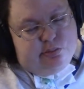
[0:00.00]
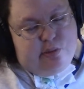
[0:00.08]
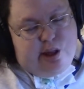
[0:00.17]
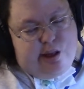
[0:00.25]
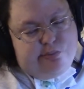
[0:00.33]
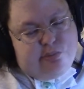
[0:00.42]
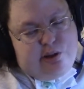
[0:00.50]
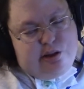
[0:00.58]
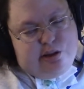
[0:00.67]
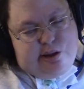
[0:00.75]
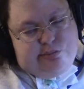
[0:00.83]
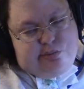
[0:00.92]
Humpty
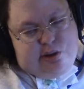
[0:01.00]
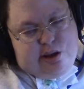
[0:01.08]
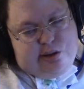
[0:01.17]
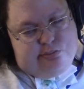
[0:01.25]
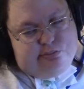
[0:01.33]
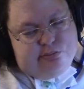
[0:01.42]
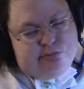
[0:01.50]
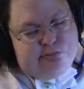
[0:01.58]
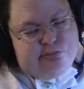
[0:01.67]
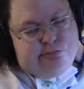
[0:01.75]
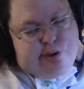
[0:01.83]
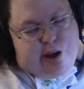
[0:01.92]
Dumpty
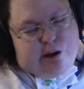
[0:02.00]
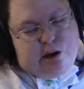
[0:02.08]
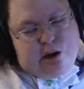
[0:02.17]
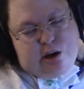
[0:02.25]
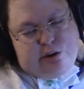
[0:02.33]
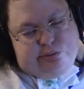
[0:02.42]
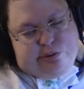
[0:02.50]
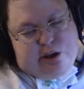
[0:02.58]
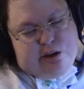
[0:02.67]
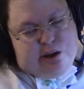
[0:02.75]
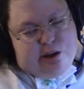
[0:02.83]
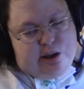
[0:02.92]
back on her
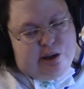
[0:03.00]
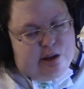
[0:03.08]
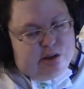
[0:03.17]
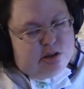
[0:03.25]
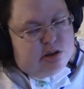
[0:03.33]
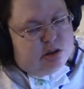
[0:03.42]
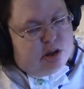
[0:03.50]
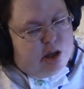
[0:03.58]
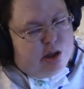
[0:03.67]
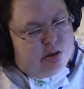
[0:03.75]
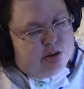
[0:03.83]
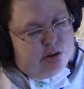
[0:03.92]
feet again,
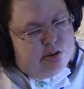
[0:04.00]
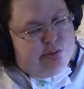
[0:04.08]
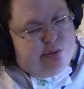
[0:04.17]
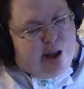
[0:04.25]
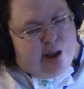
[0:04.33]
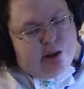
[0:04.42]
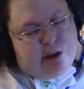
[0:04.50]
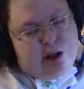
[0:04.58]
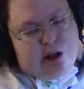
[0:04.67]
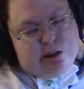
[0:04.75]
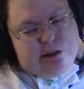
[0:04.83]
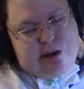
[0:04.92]
so we had to
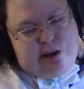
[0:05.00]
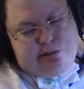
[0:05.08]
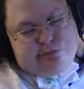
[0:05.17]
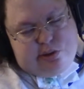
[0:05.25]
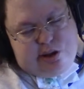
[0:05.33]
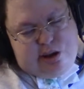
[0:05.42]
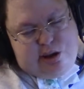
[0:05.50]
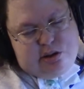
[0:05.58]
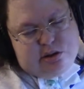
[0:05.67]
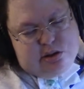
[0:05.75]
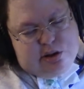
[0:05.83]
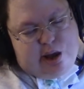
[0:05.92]
call the
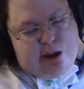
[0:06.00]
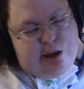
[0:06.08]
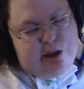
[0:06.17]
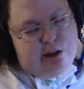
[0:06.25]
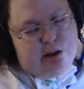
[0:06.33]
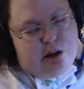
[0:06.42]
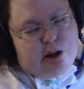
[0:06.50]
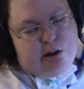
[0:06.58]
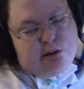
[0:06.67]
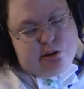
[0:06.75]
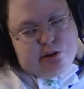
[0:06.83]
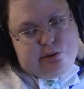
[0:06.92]
EMTs, and I
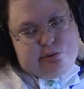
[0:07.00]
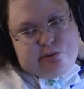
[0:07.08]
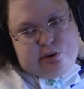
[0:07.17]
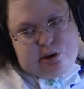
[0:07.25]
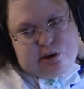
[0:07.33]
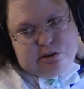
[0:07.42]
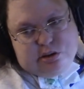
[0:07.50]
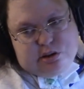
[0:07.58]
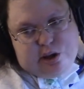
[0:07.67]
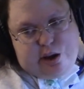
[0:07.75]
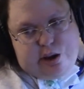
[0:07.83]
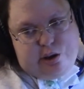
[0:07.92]
called into work and
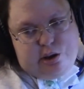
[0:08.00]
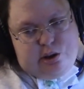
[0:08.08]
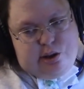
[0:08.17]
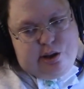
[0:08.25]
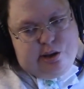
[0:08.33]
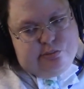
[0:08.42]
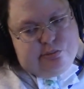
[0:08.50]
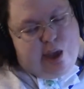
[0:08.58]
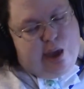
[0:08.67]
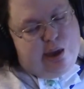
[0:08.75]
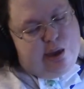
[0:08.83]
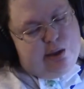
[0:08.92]
said I couldn't
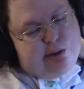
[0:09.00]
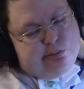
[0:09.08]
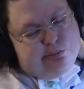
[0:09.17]
make it.